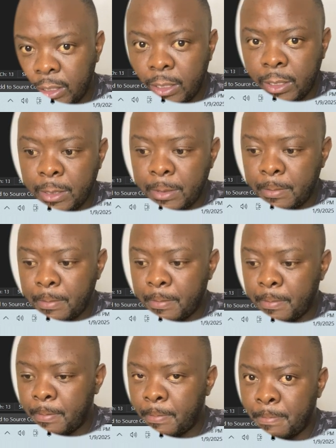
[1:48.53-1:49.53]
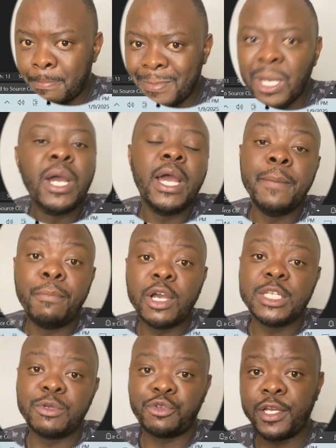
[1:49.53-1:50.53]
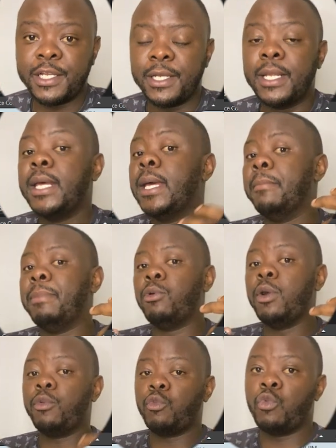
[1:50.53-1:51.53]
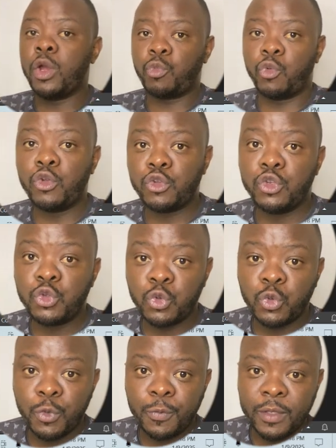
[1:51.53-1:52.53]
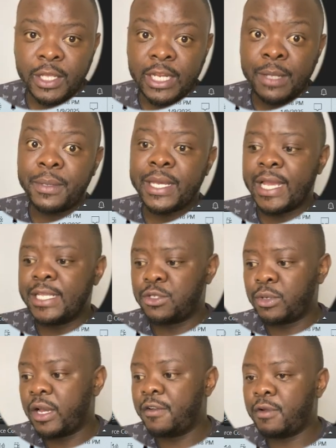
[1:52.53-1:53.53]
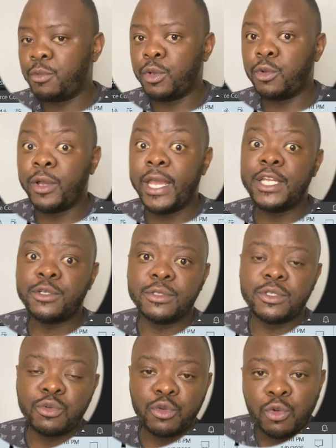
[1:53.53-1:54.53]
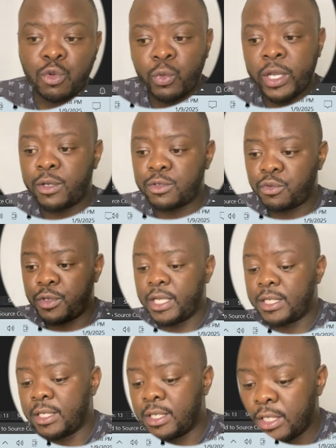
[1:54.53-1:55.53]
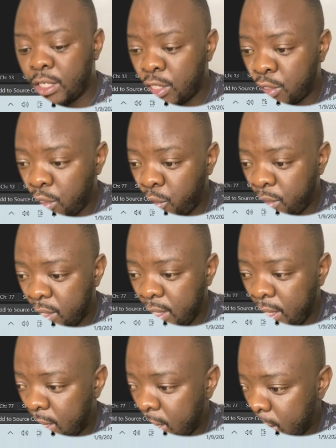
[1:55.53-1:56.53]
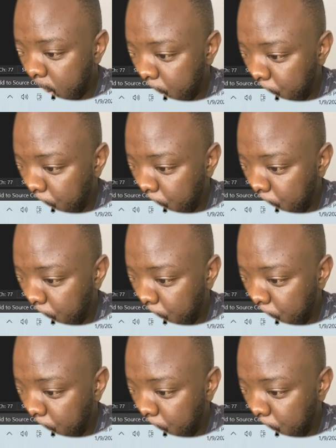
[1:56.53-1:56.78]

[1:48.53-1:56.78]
a book has been created. But what we want to do in API is to have what we call haters to know where it was created. So you'll see that